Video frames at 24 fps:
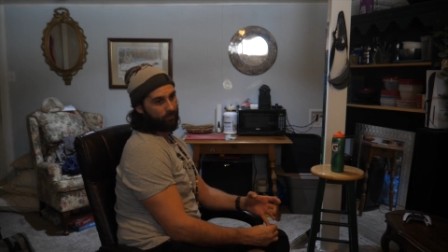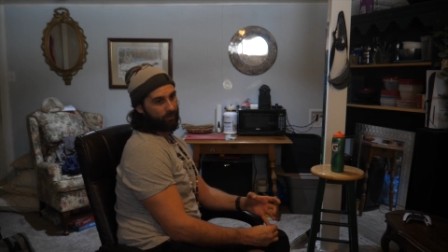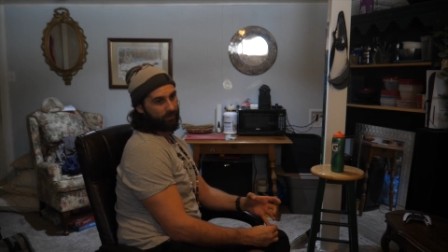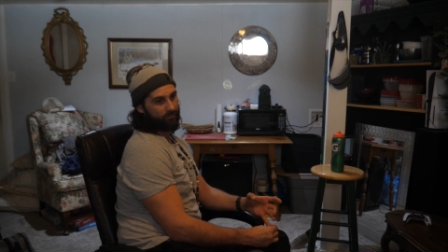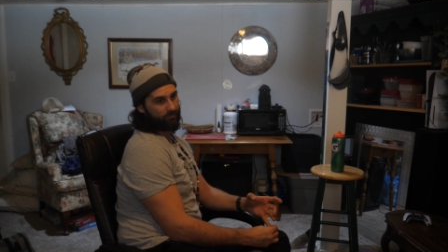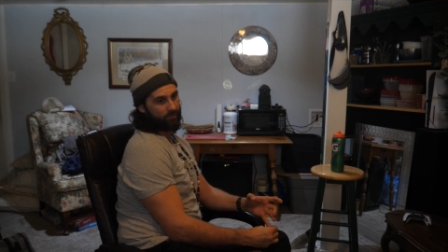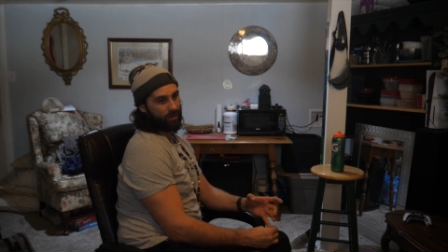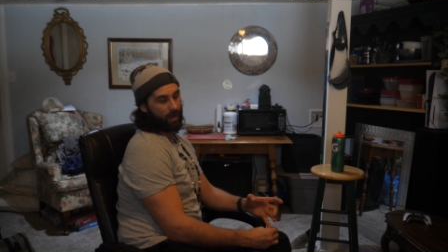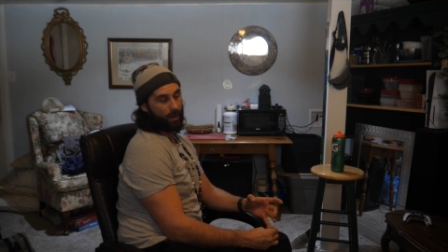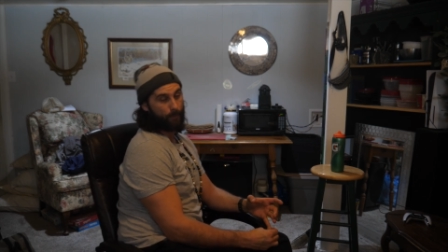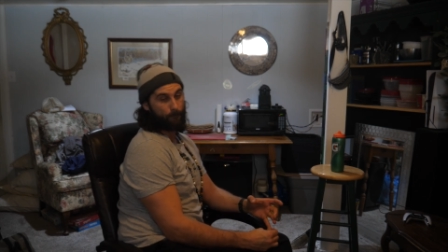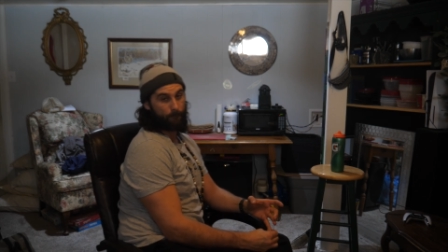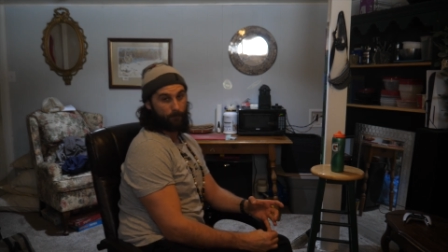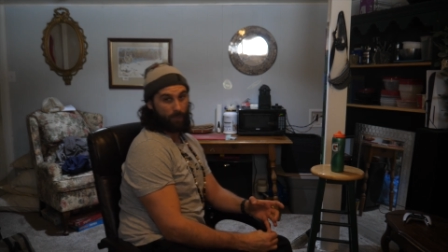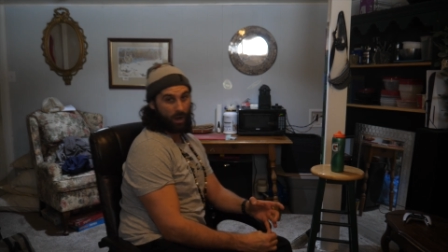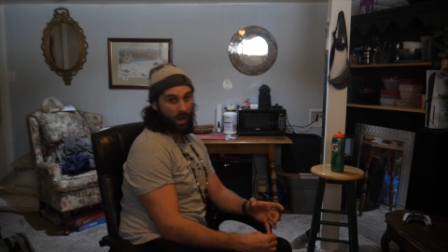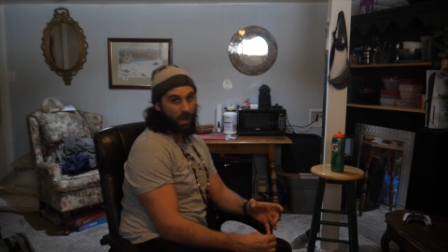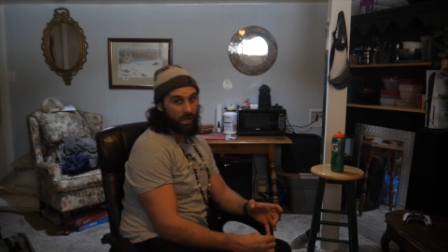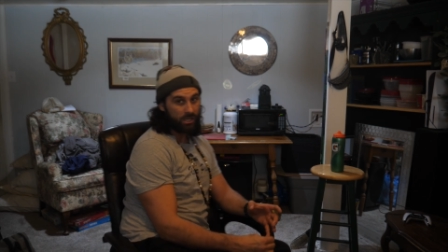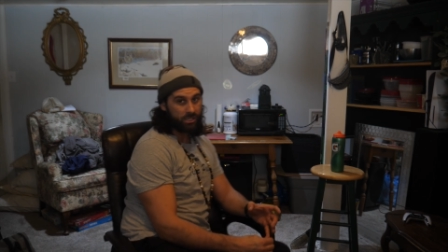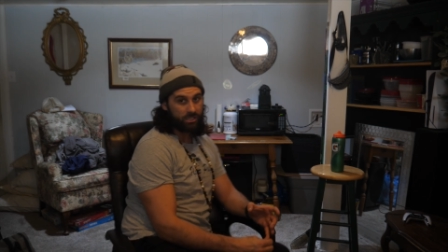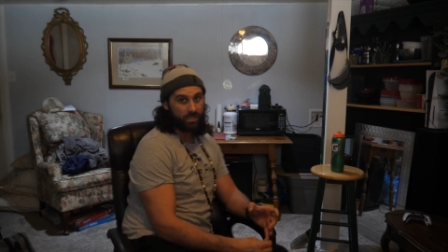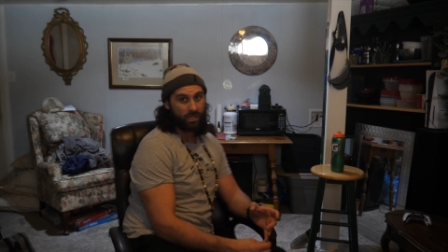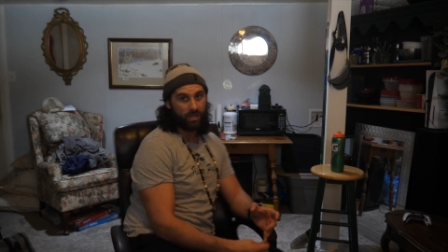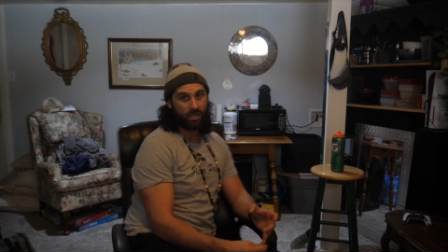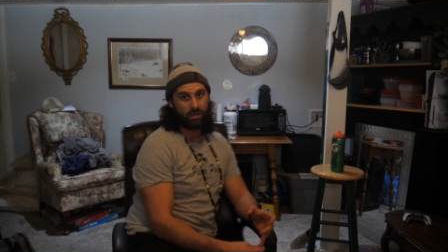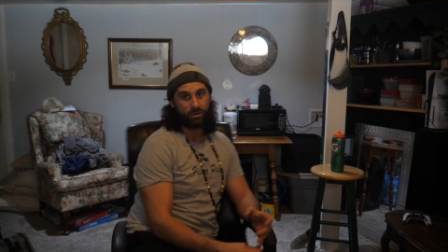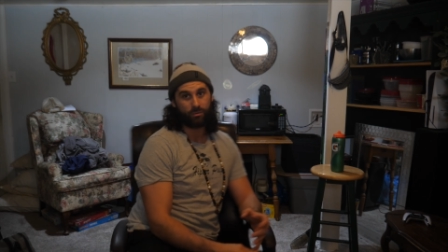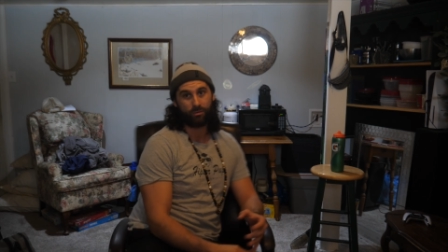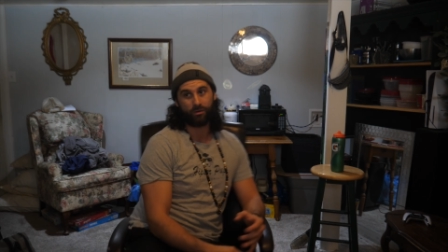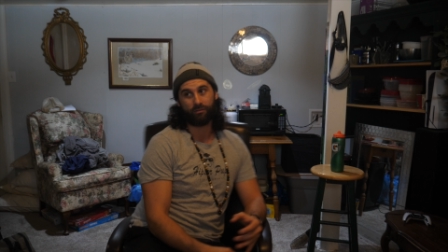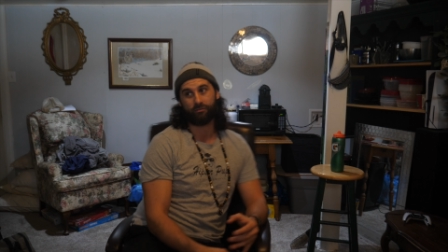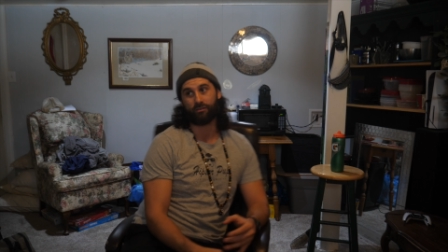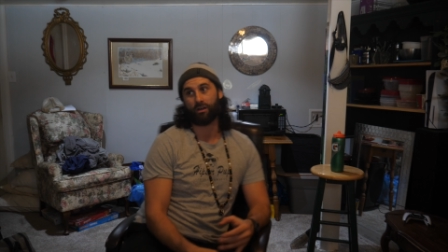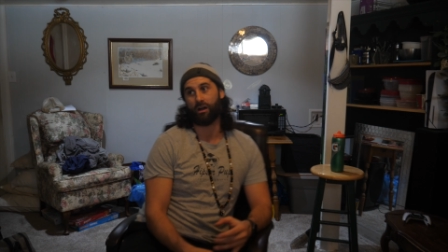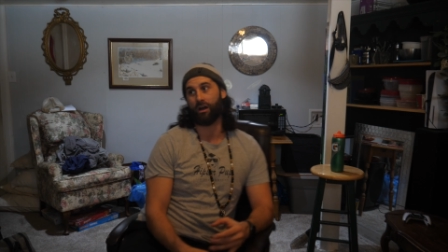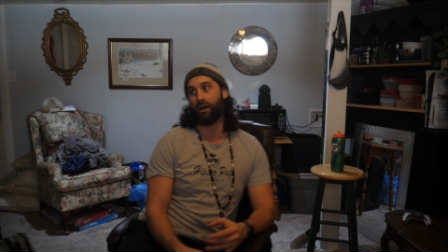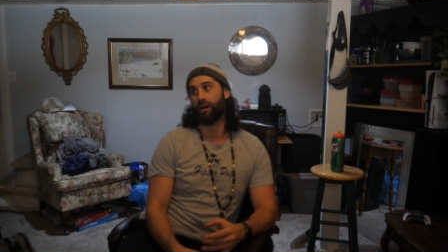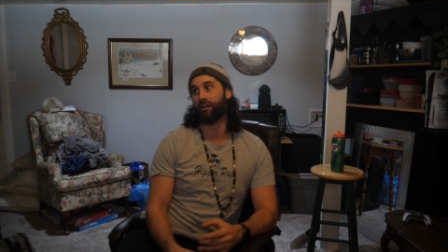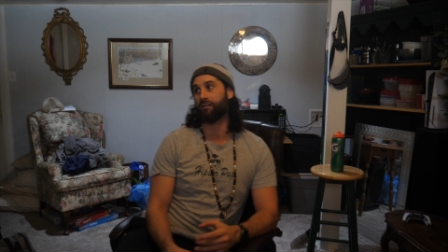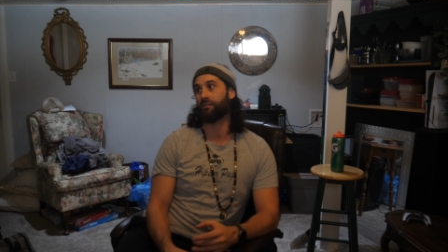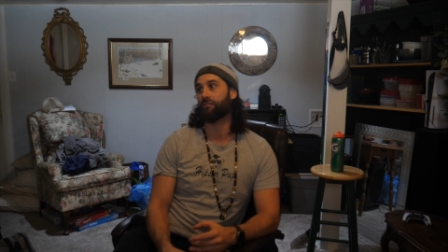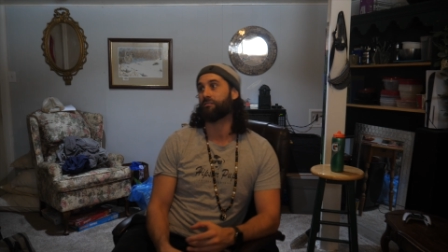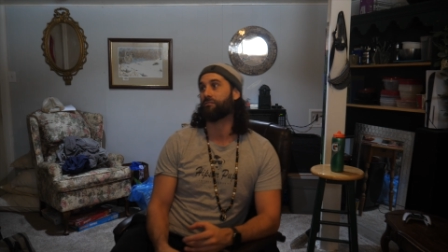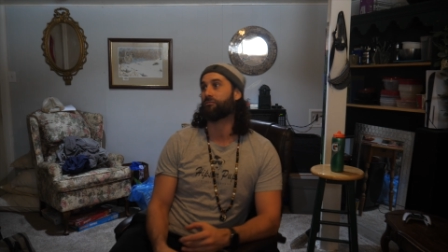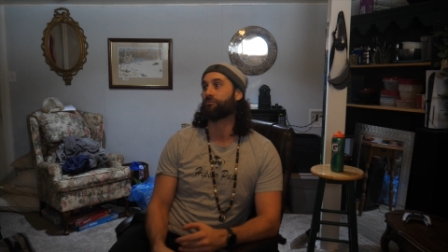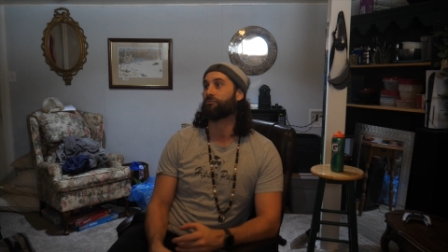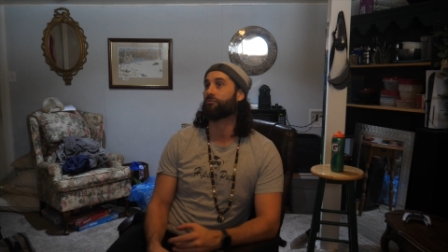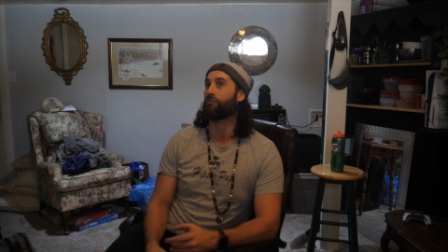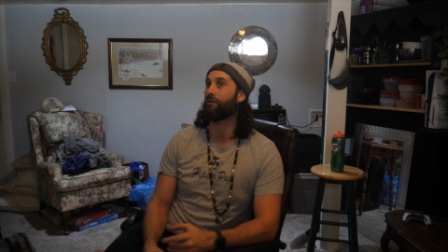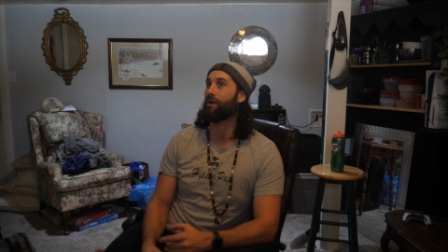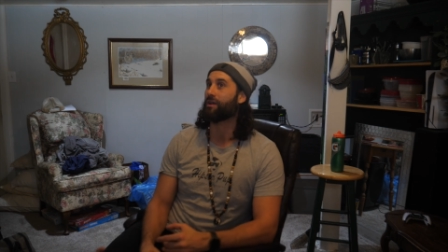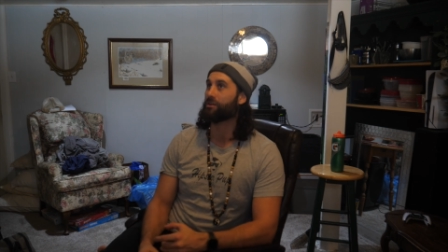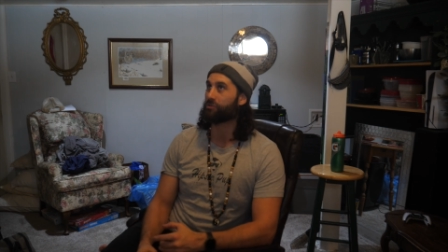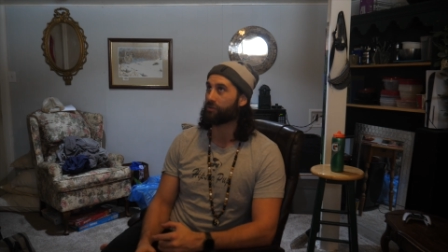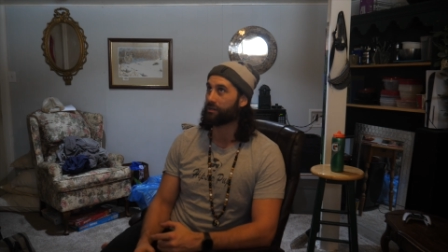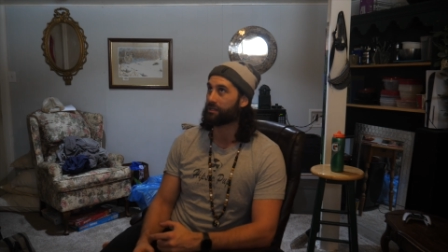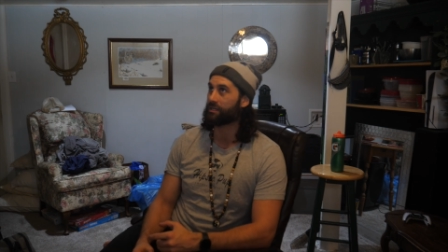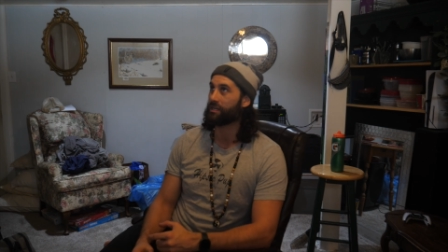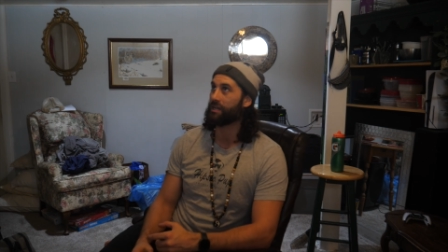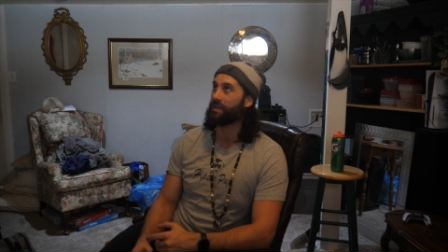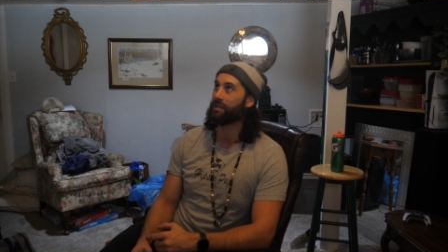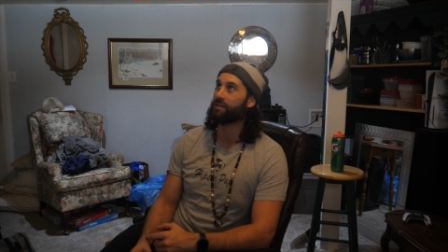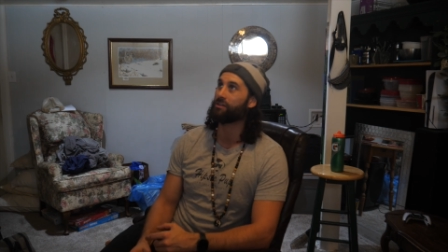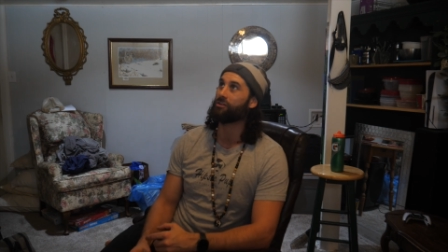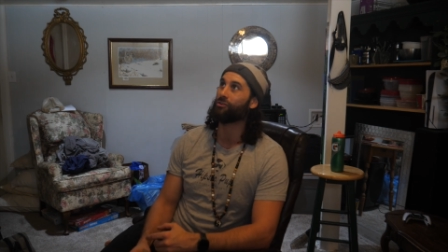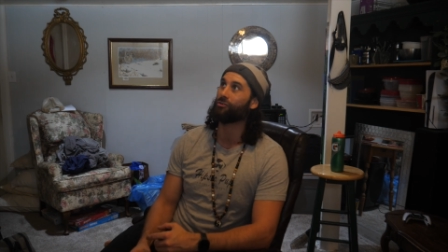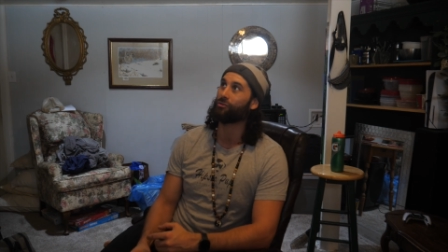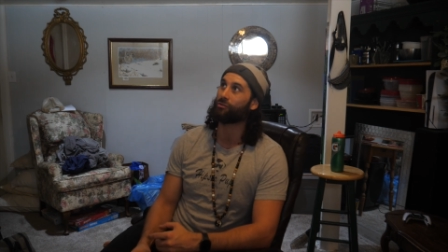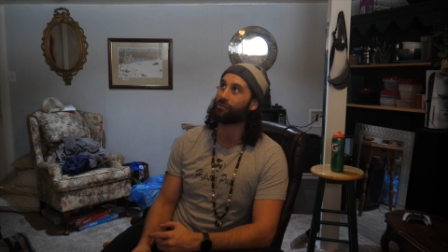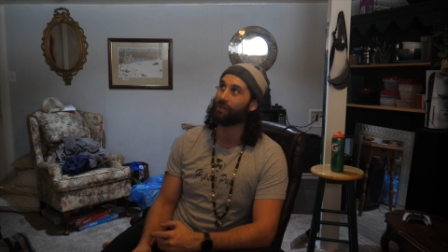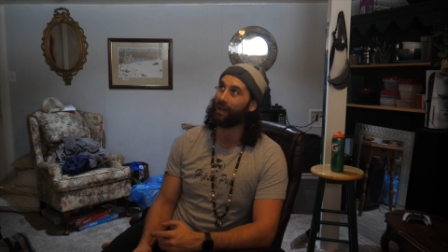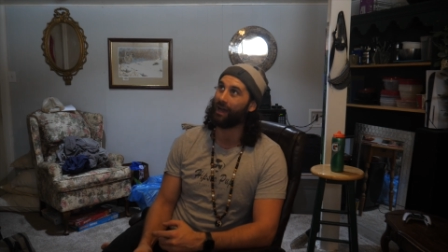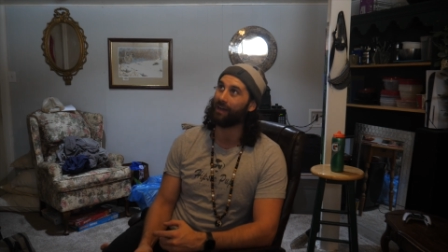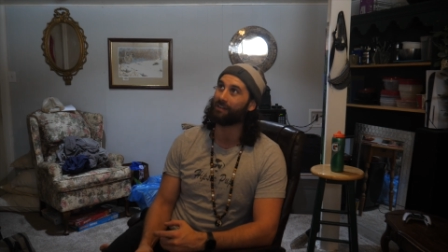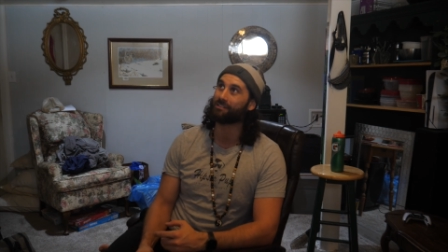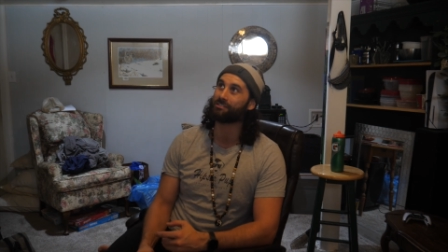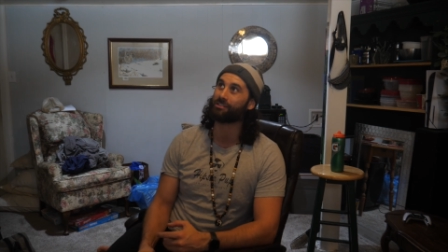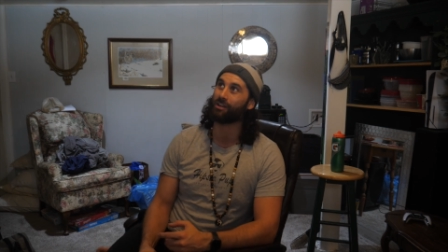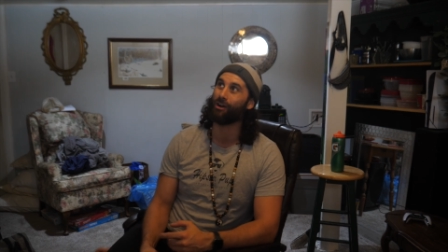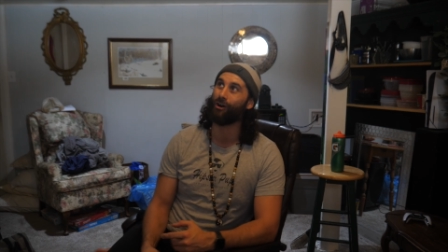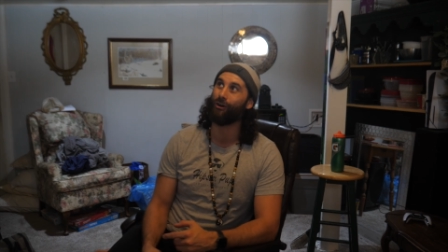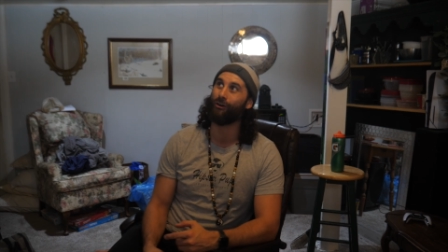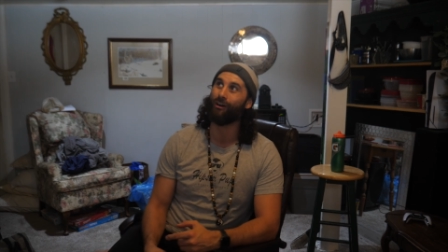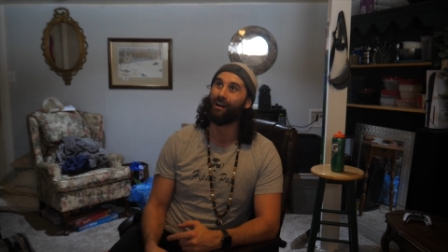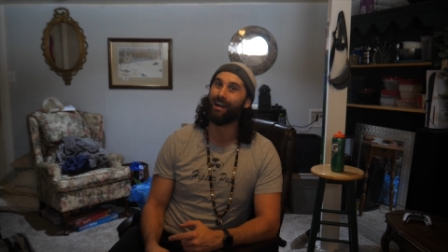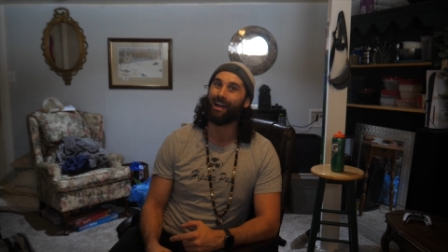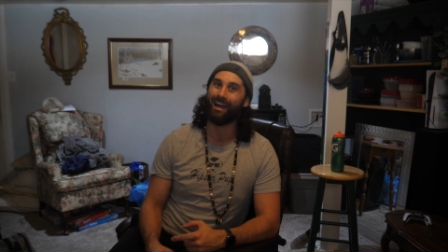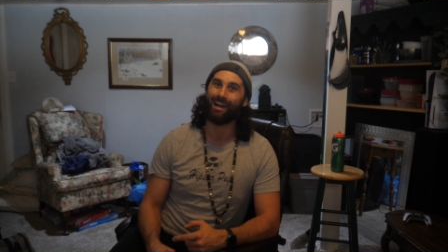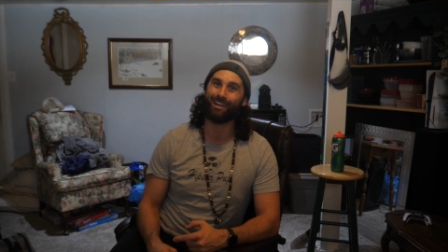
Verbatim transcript: we've got Moncton, we've got Fredericton, New Glasgow,